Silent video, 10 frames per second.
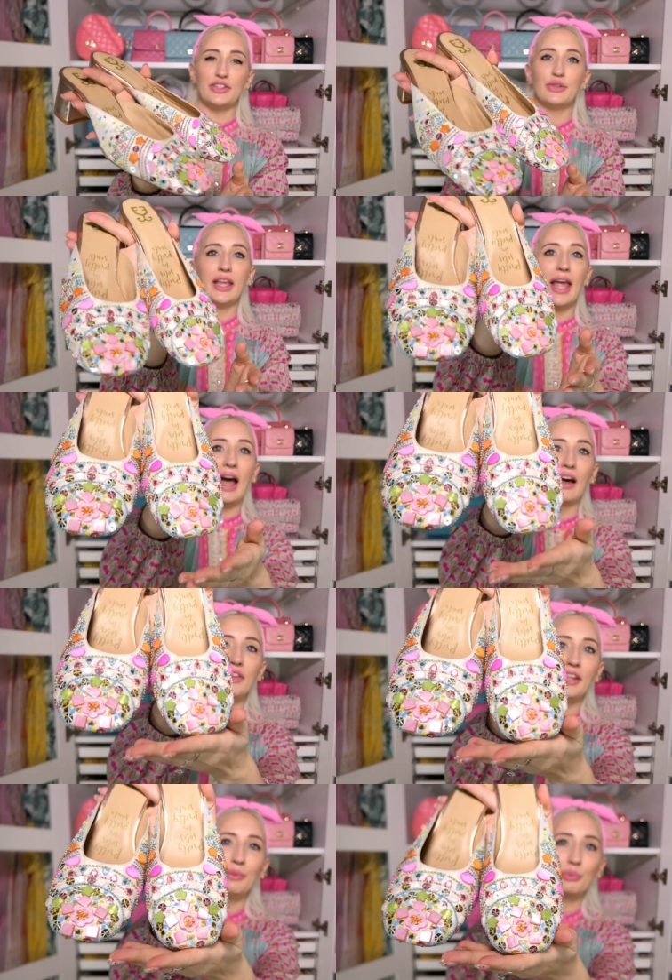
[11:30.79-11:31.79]
So they have
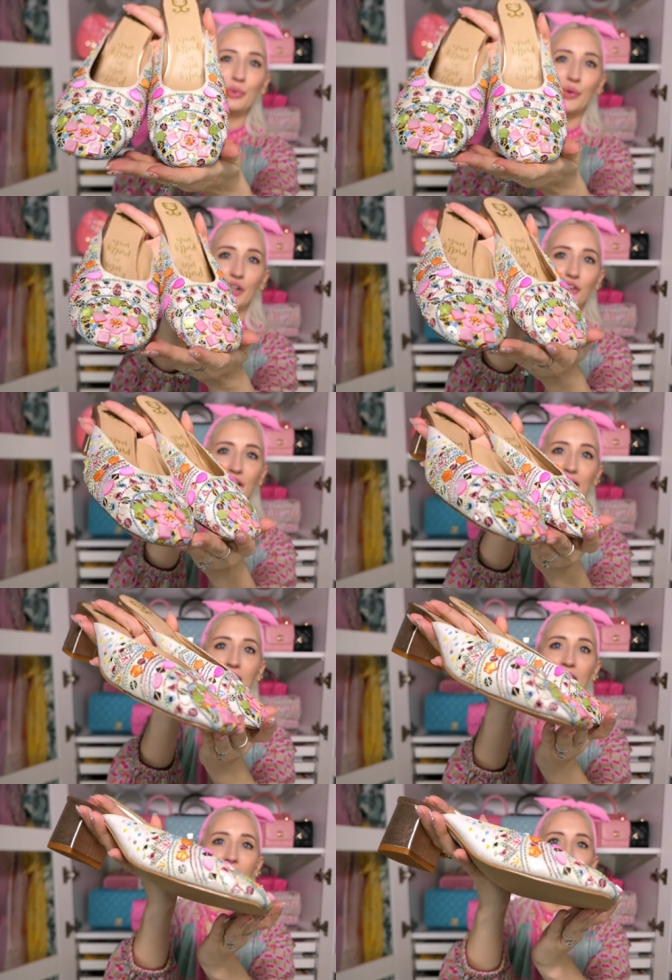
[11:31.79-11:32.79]
the
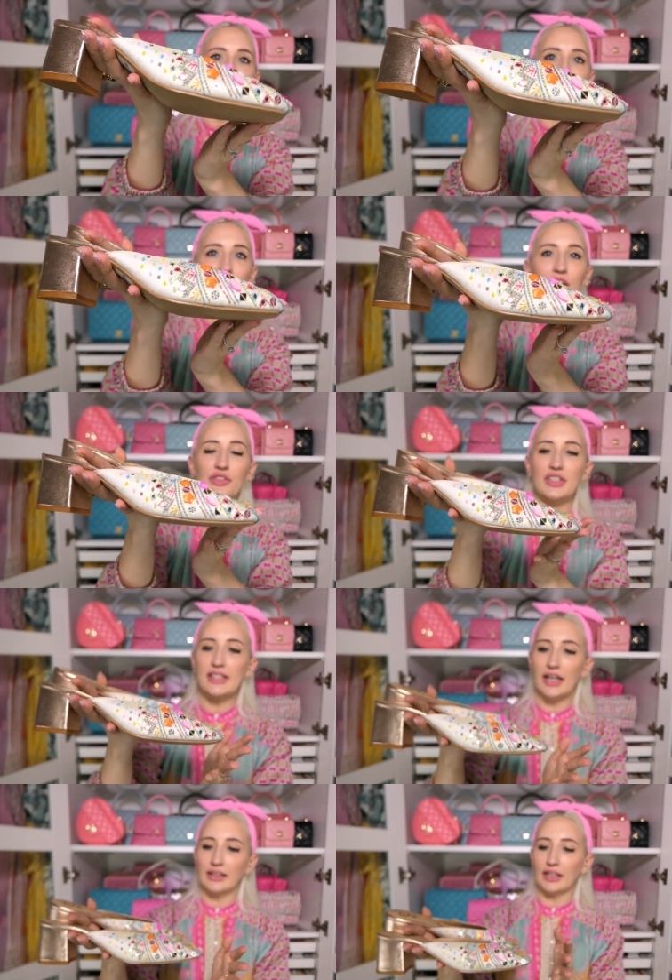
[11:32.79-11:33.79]
embroidery and kind of
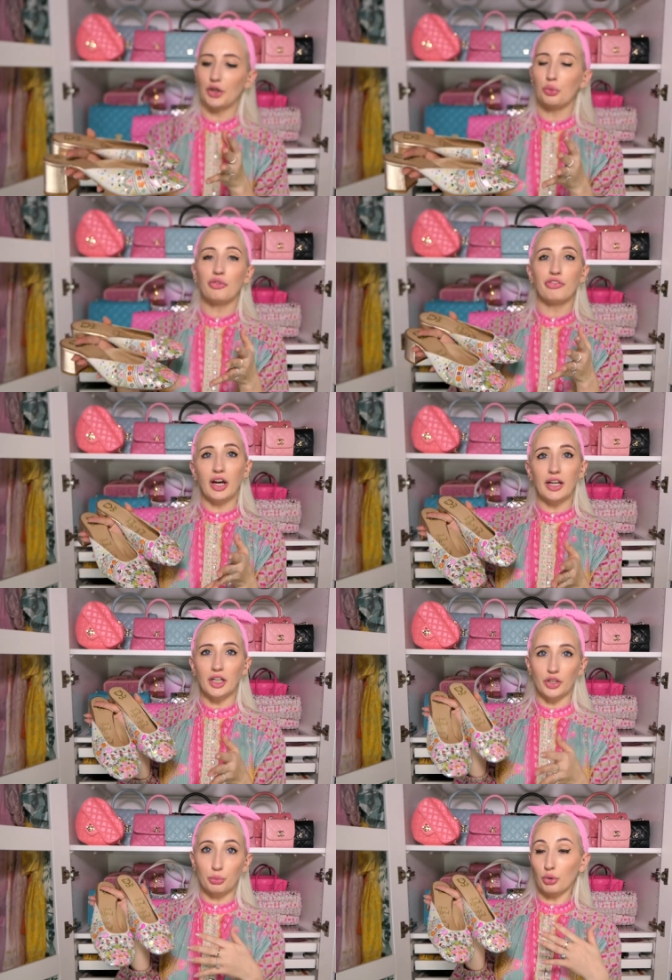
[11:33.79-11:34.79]
design like you would find
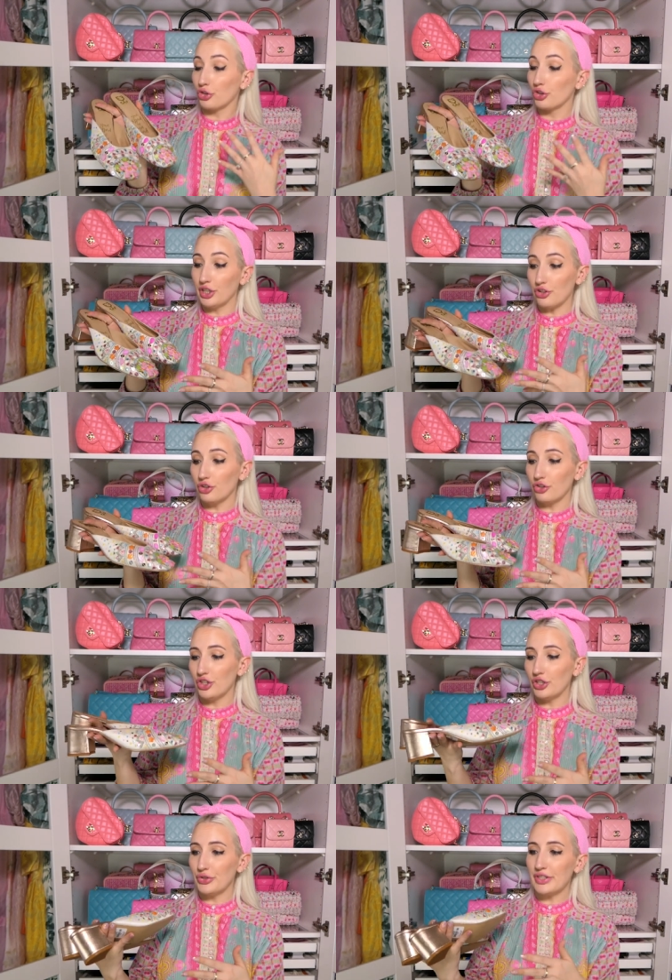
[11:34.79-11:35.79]
on the more traditional
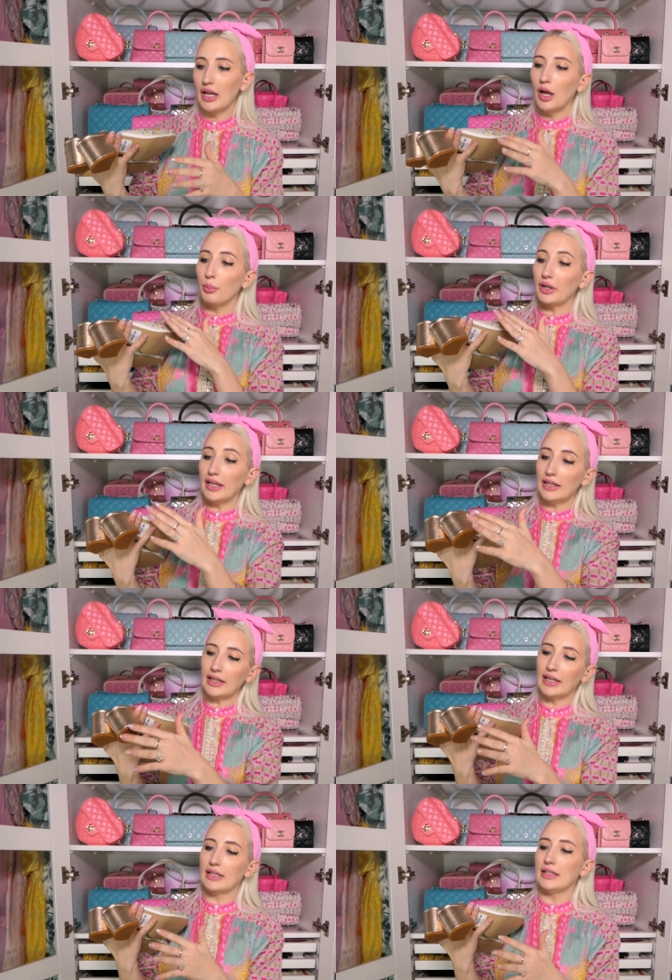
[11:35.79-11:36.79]
shoes, but in a
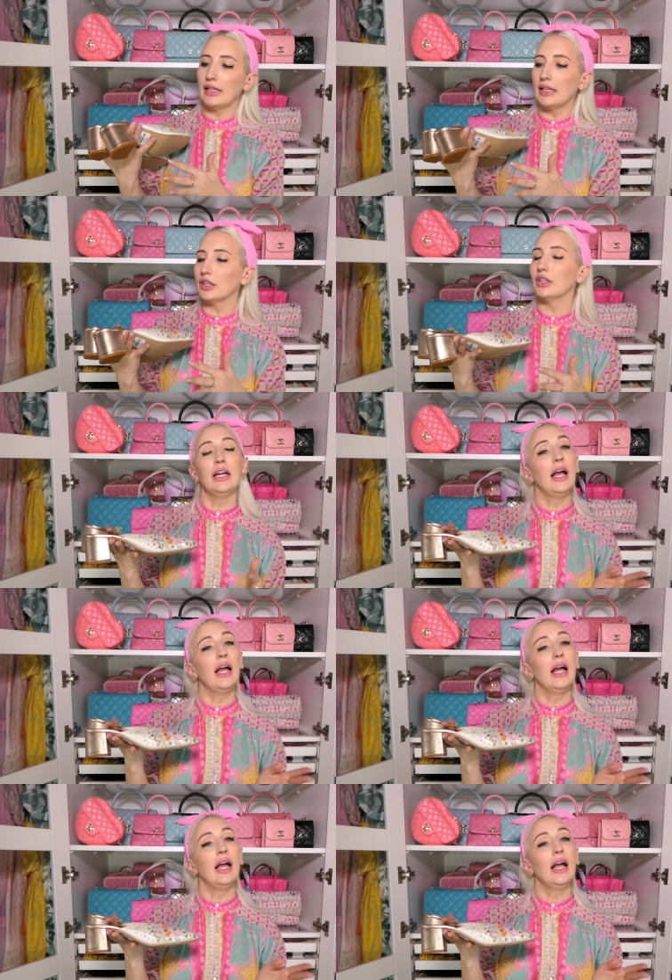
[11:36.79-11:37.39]
kitten heel.